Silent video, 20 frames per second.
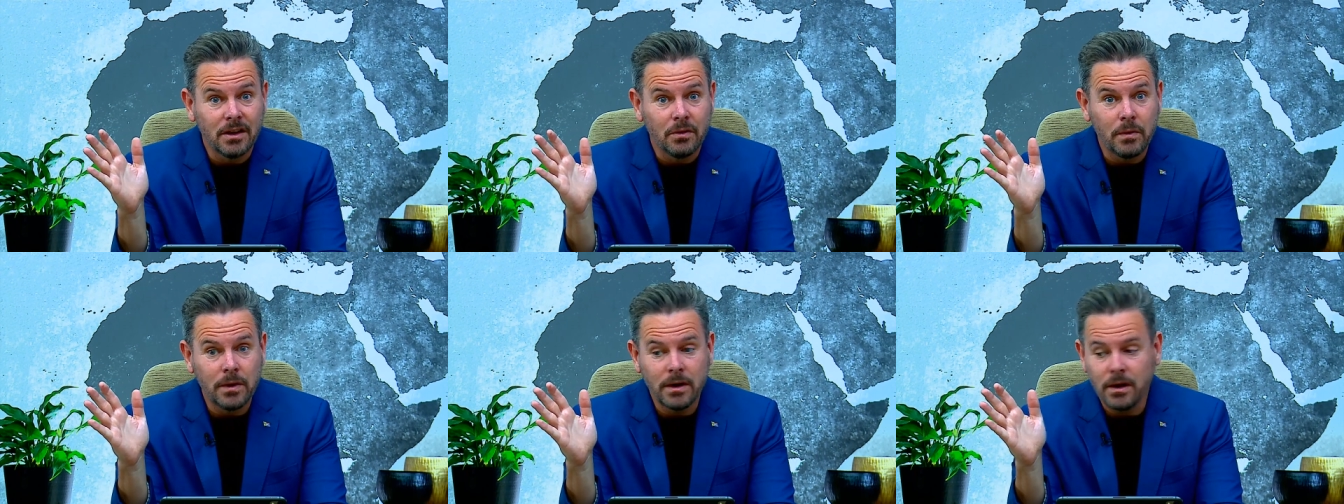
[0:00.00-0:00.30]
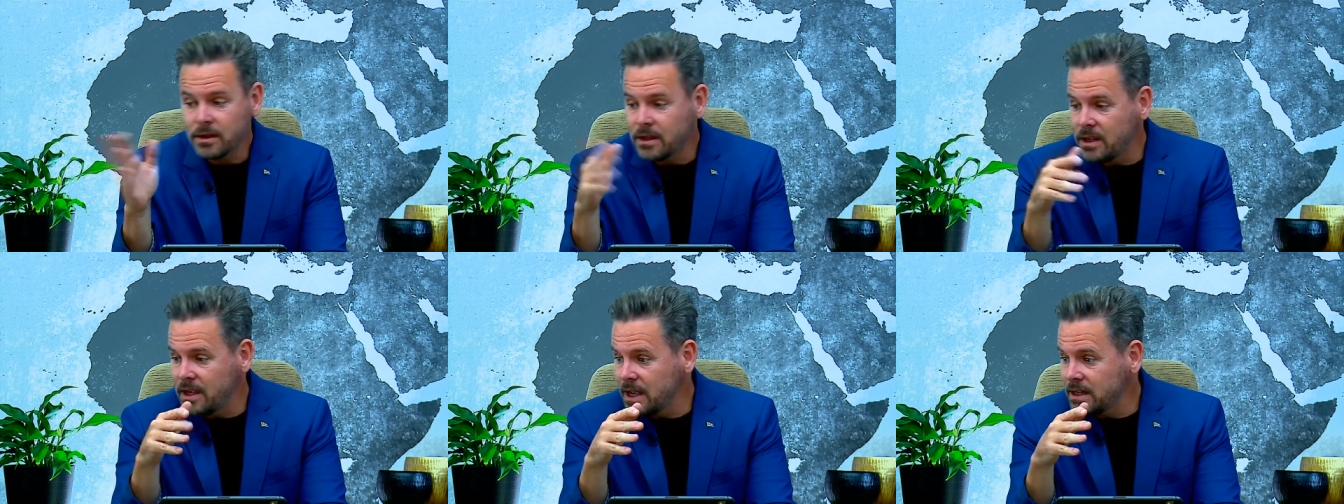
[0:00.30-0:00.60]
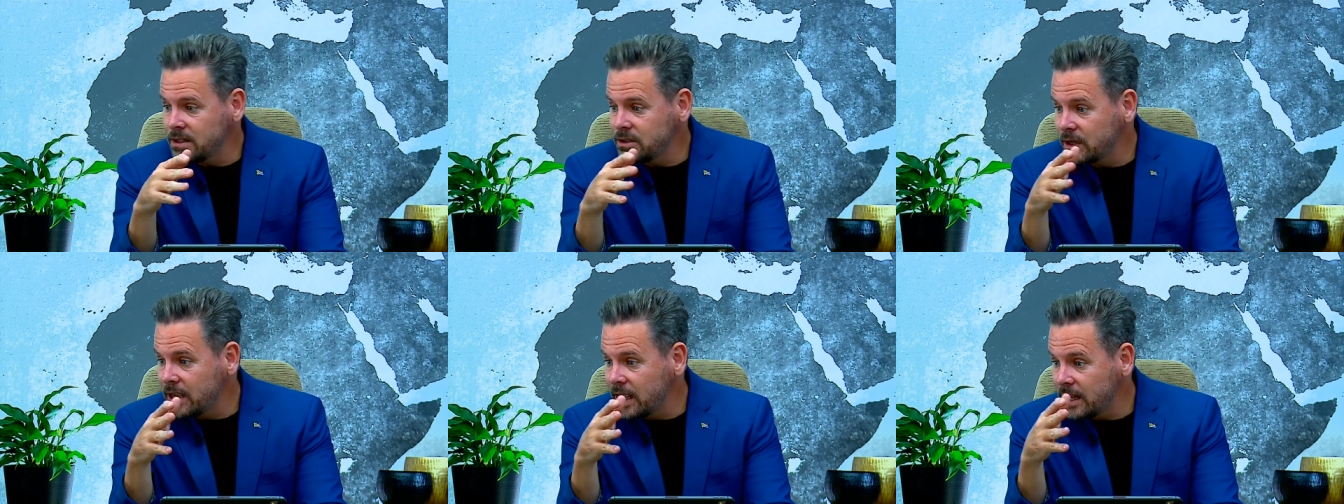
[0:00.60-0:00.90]
We're not
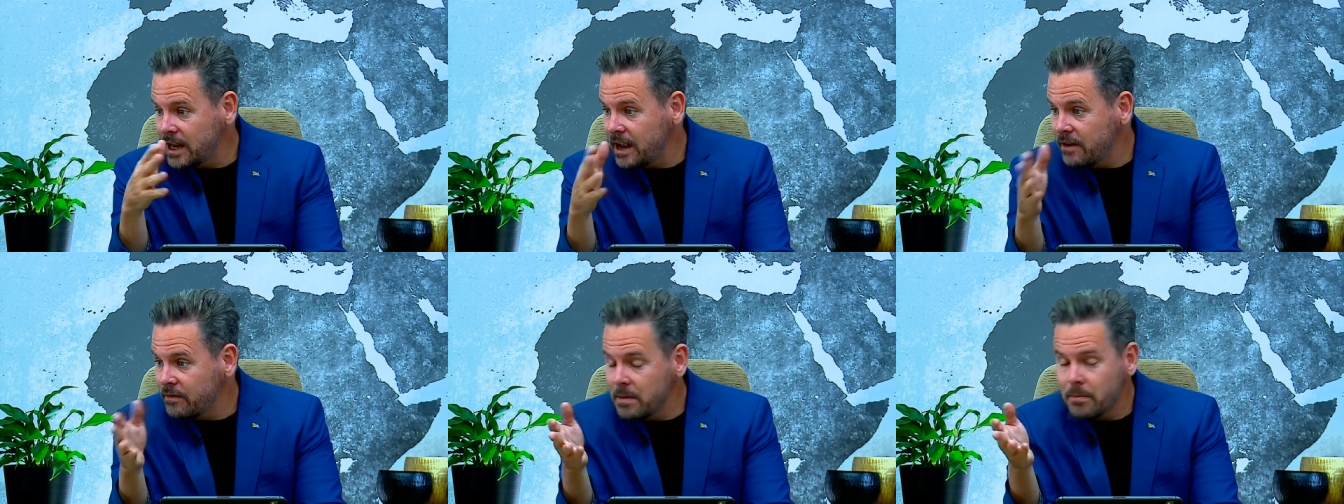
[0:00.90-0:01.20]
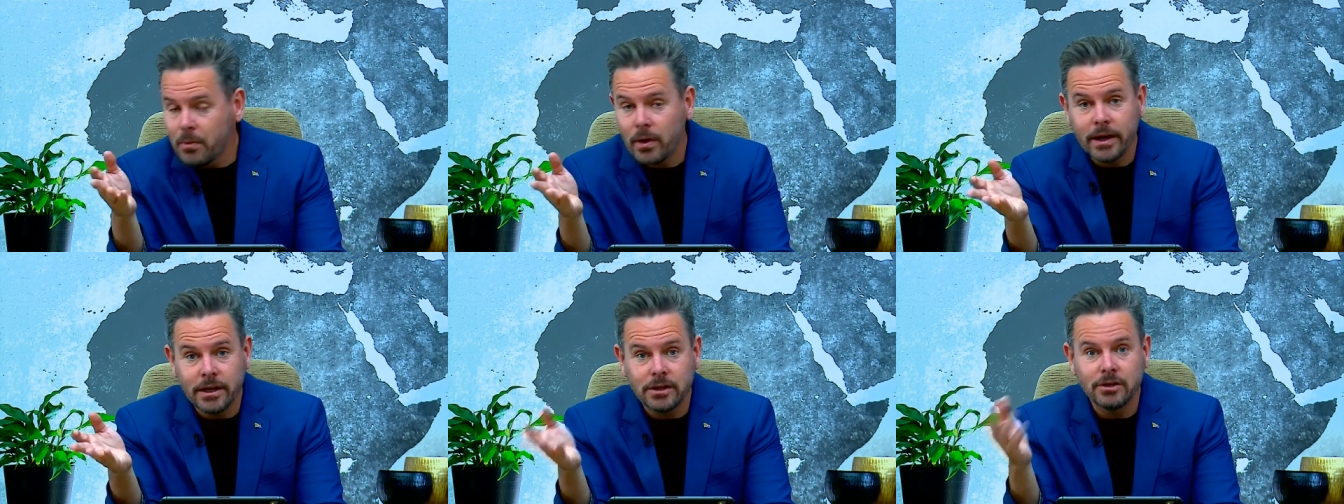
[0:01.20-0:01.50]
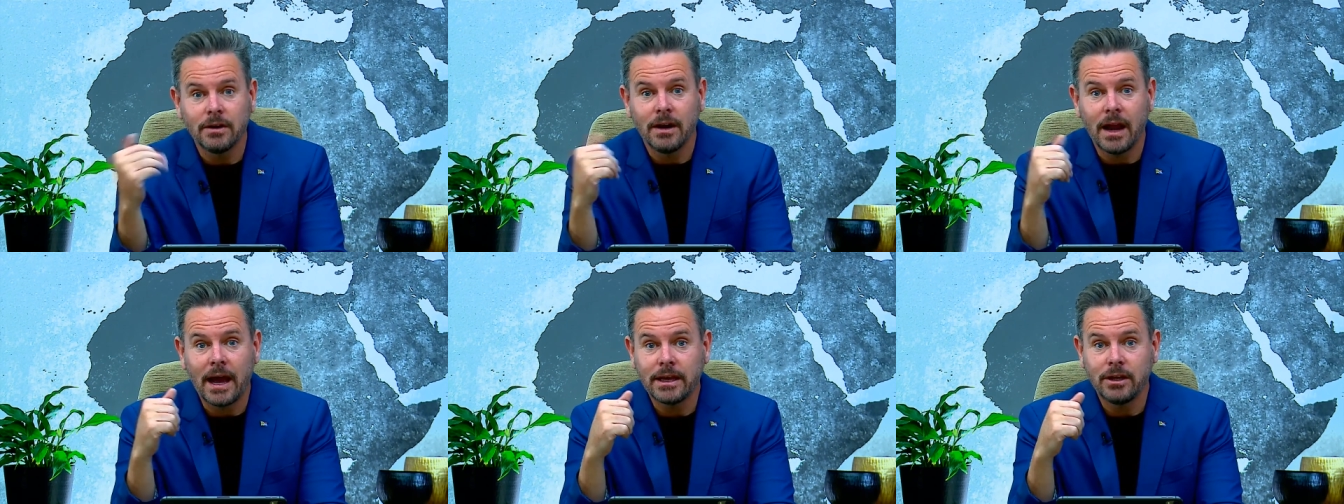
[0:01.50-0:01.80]
here to get everybody
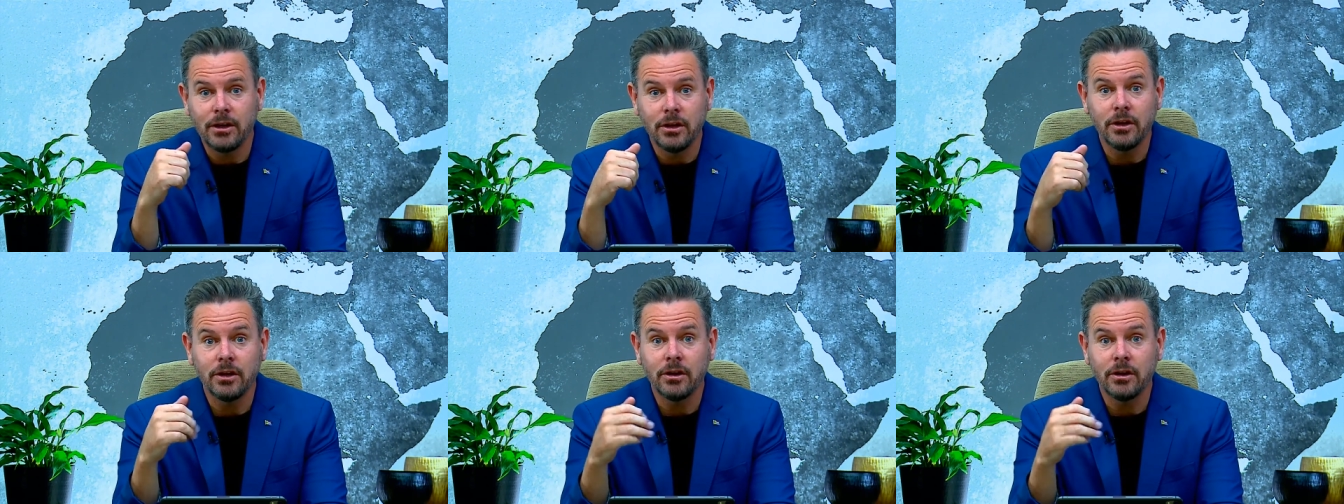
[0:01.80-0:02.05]
to like you.